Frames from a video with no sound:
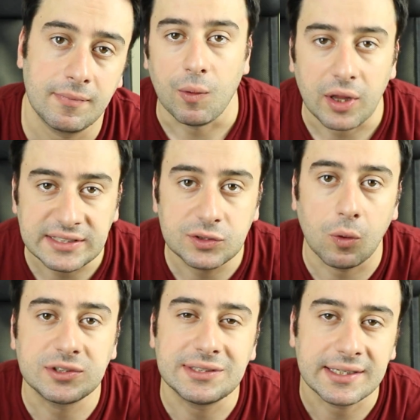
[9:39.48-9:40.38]
I would like to
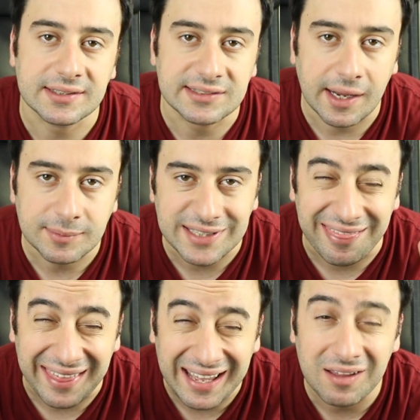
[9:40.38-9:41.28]
also take this time to
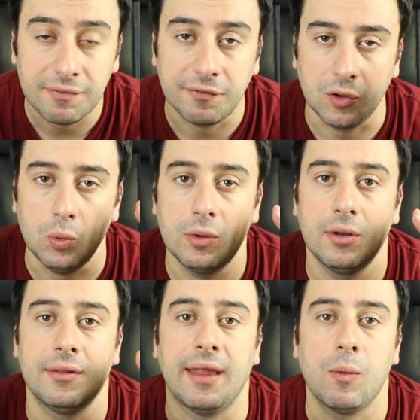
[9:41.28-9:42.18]
thank Fluke
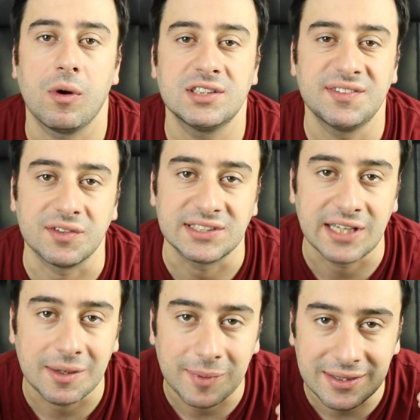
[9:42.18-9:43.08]
Networks for
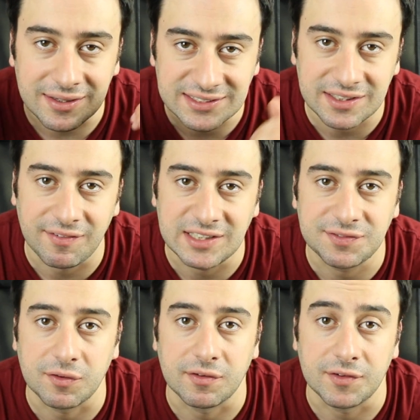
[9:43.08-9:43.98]
sending me this device
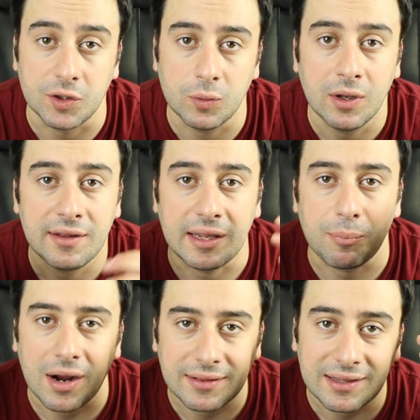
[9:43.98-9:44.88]
for review. They
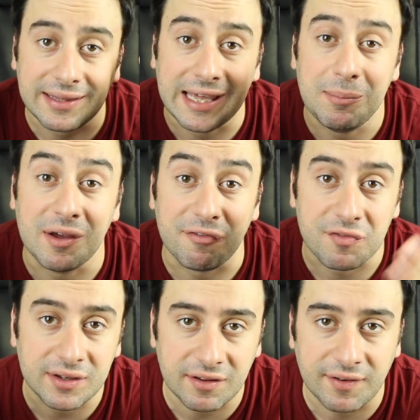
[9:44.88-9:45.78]
practically gave me a
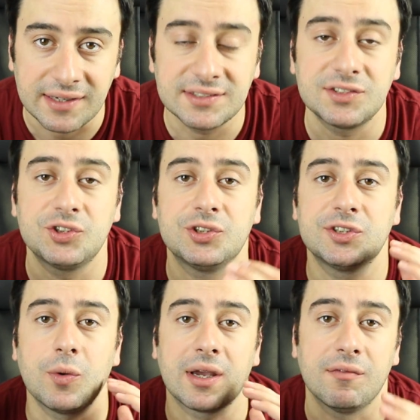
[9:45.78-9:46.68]
free device
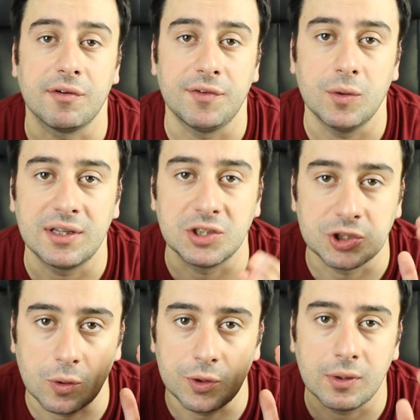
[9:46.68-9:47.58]
so I can review it and
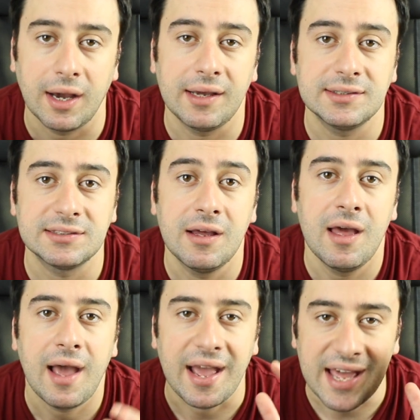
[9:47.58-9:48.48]
show you guys.
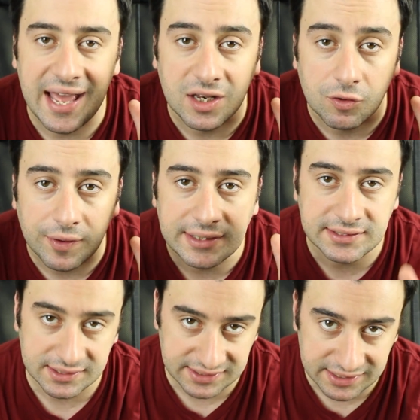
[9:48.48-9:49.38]
I had great
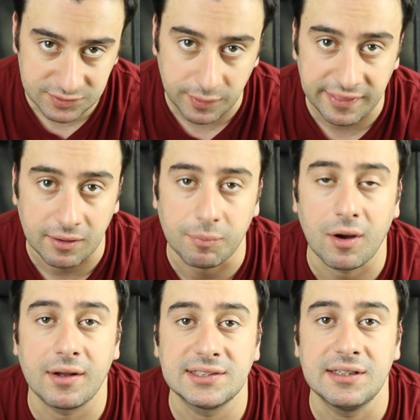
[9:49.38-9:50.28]
success with their
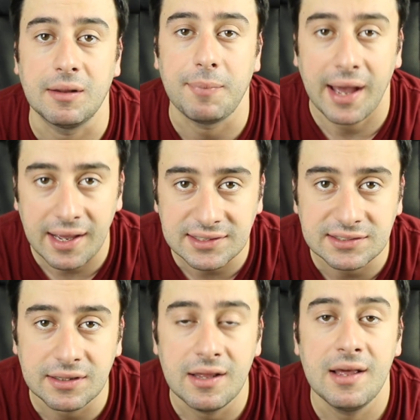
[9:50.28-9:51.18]
products in the past,
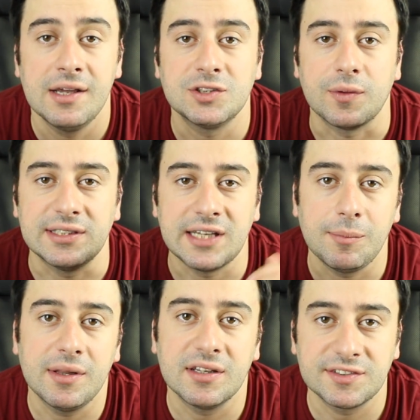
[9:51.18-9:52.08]
so they sent
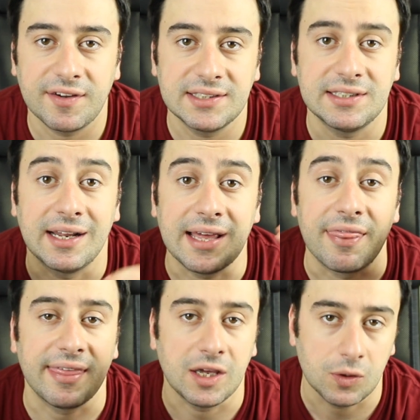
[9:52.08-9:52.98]
me this device, and
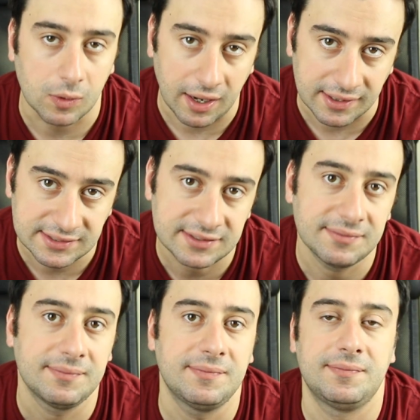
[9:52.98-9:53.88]
again, thank you guys.
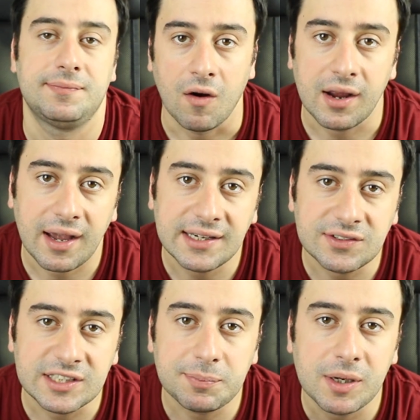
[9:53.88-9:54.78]
Alright guys,
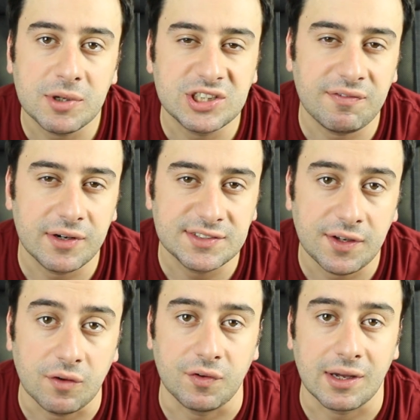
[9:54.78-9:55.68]
so that's pretty much it for this
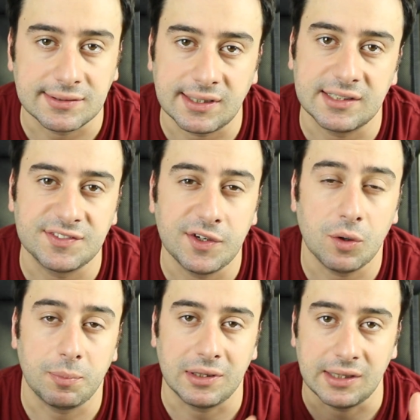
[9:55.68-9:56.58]
video. If you guys like this
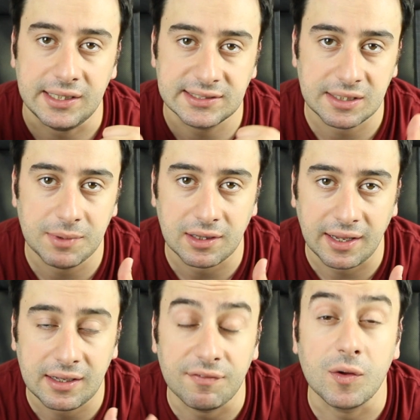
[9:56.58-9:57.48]
video, please give me a
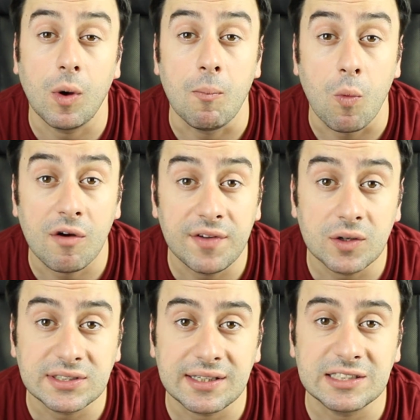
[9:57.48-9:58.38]
like. If you want more
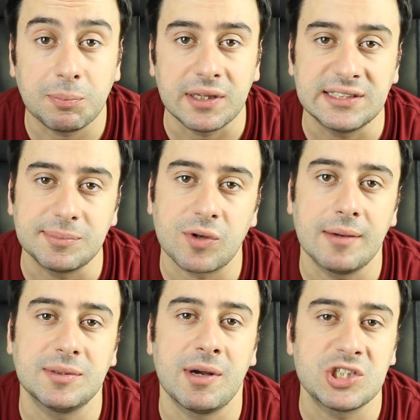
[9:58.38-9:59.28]
videos like this, please
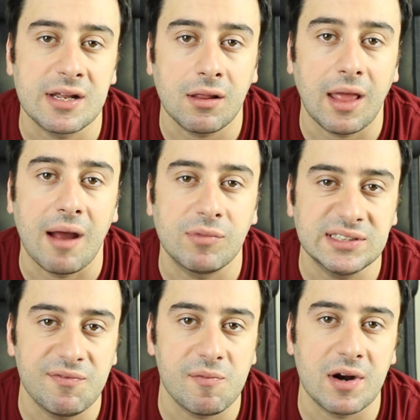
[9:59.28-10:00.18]
subscribe to my channel. I'm
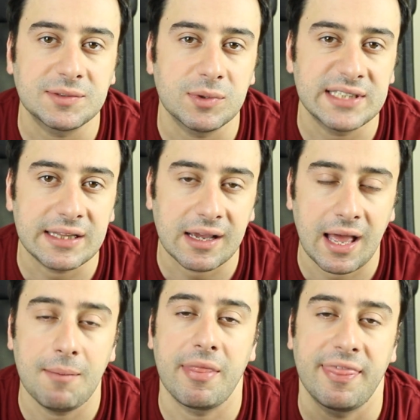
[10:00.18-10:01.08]
Rasim from
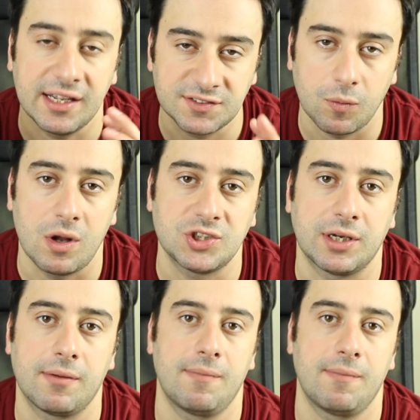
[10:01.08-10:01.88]
Rasmurtech.com, and thanks for watching.